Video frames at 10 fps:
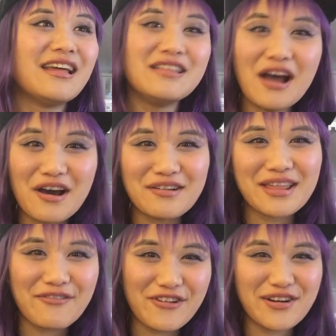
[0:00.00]
No,
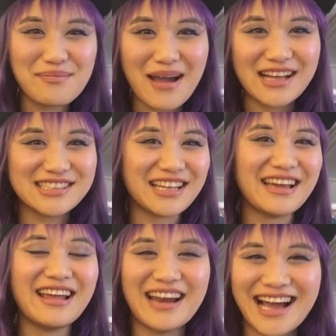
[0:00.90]

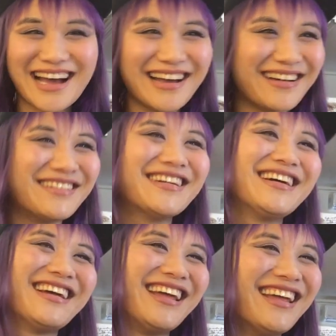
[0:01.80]
the
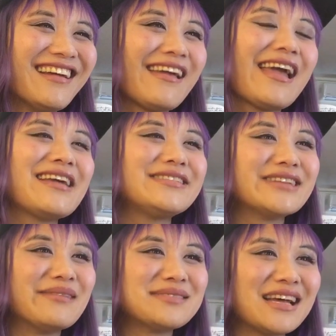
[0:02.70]
food basket, now! He
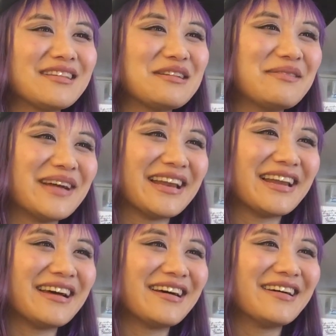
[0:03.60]
jumps out the
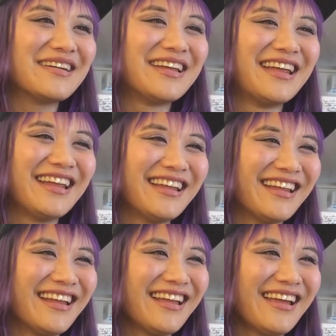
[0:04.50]
window.
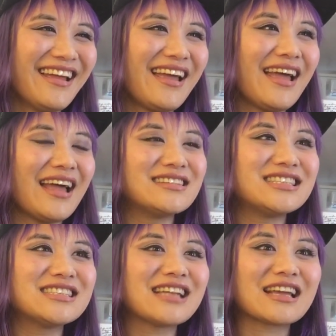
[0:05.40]
And
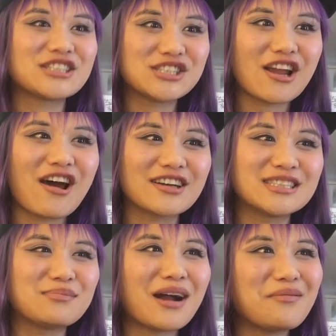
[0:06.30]
she's like shocked.
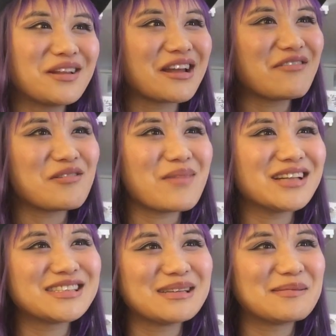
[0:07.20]
She probably never
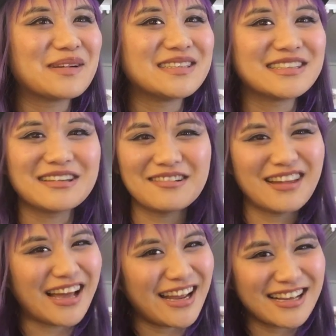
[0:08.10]
met someone so
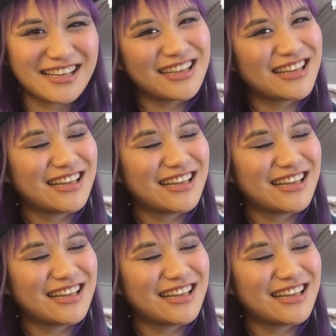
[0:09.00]
like